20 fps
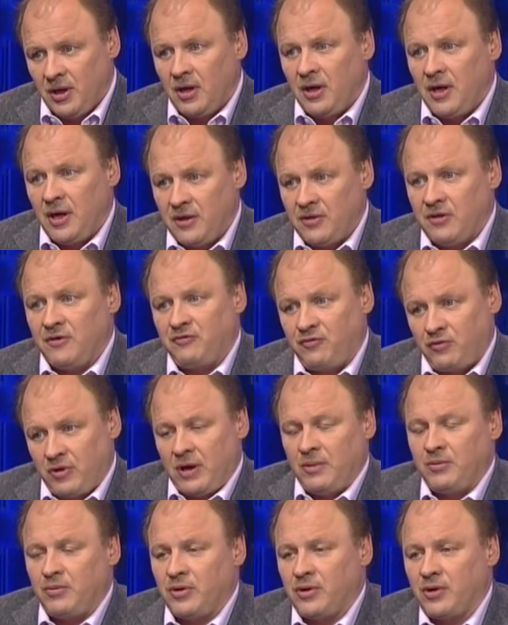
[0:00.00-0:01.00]
in the
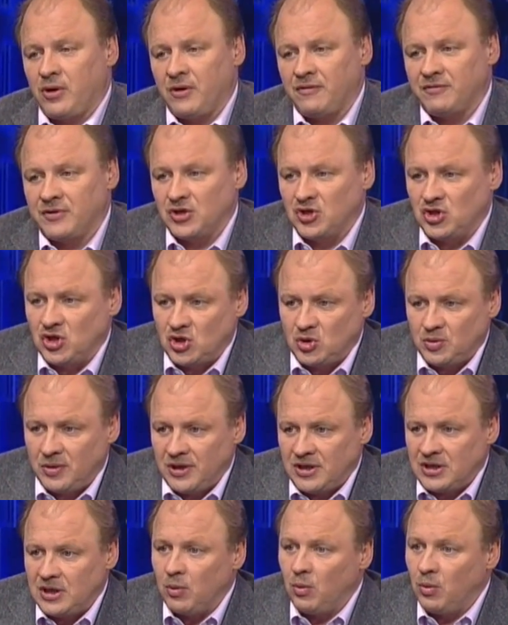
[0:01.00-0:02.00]
framework of the
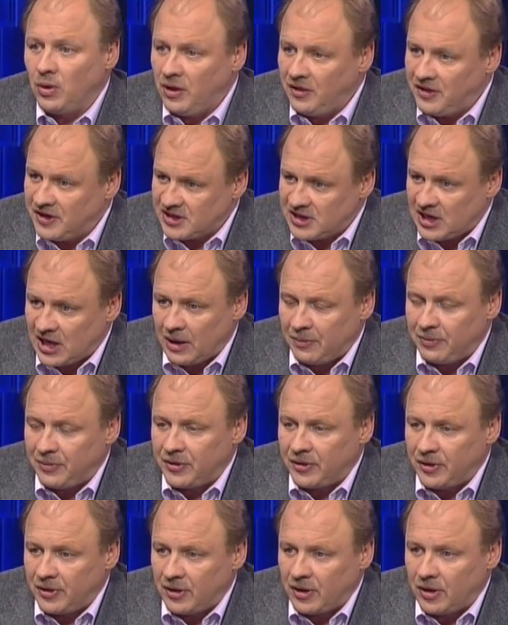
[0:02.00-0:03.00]
G20. Will this happen or
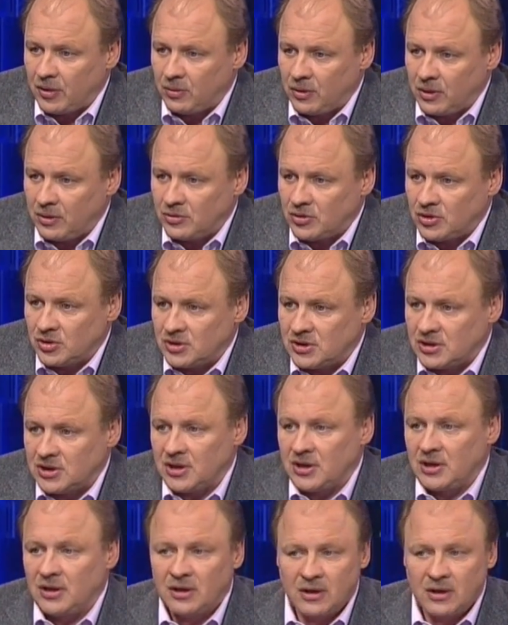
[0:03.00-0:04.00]
not? What would you say?